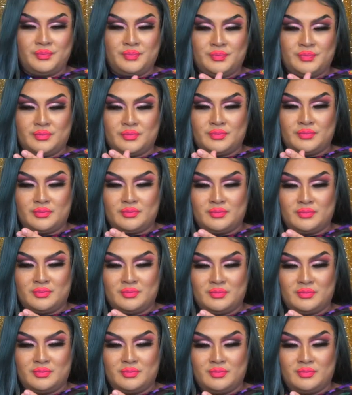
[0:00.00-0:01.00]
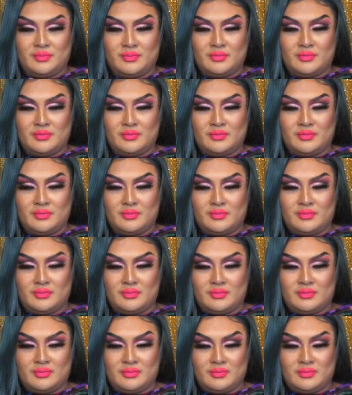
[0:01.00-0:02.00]

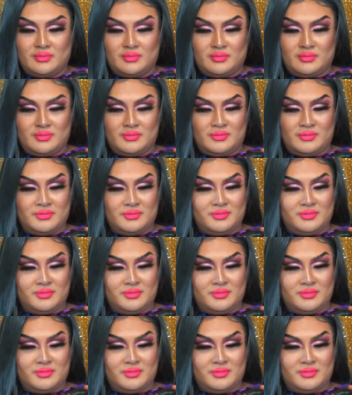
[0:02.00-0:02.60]
(not speaking)